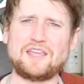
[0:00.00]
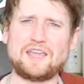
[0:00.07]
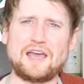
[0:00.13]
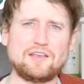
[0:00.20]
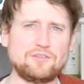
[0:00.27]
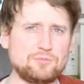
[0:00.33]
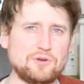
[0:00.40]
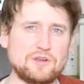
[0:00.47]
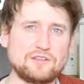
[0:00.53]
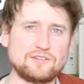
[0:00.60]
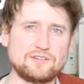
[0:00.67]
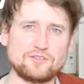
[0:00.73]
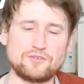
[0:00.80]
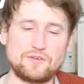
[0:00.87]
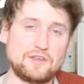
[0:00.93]
gas
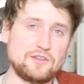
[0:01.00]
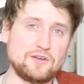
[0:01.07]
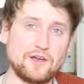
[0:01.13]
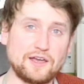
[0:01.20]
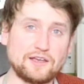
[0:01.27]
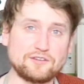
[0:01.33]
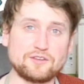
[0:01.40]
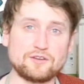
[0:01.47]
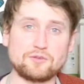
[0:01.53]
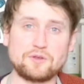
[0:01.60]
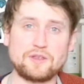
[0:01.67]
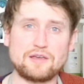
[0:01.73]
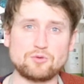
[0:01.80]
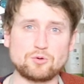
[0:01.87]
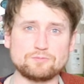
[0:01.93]
prices have hit their highest ever
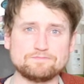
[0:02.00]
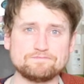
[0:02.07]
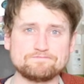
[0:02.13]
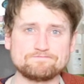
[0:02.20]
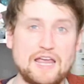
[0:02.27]
level.